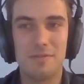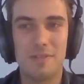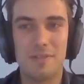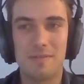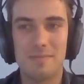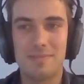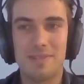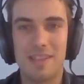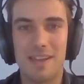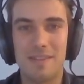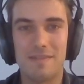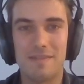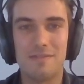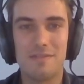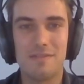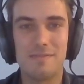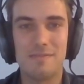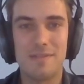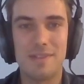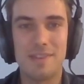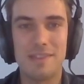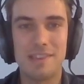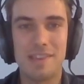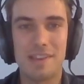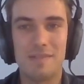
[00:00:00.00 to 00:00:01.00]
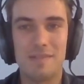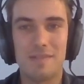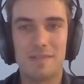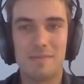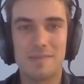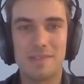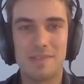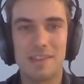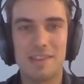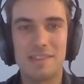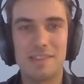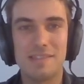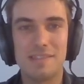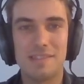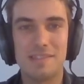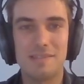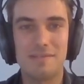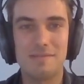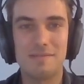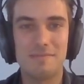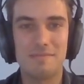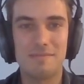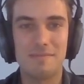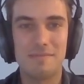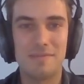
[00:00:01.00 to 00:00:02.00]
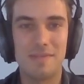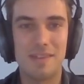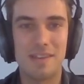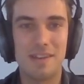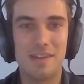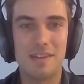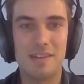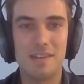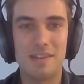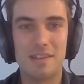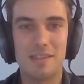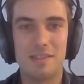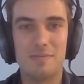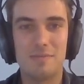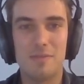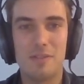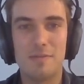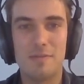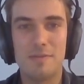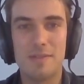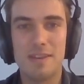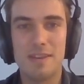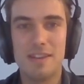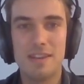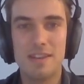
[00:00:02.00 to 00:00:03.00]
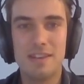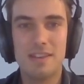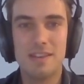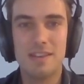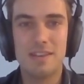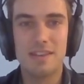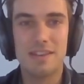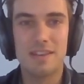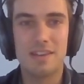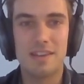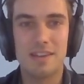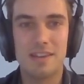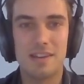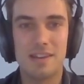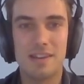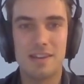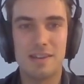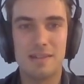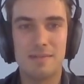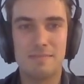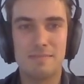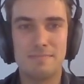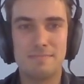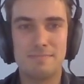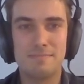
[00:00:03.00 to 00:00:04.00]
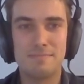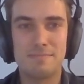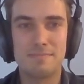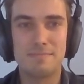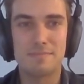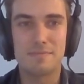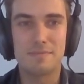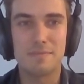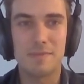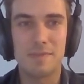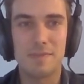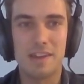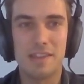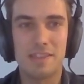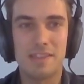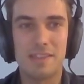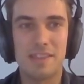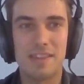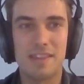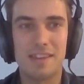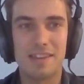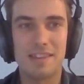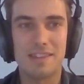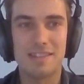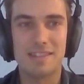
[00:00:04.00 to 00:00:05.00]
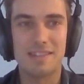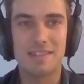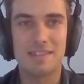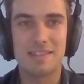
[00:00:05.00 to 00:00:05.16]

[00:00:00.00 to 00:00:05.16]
platform and DevOps is at the moment. I think,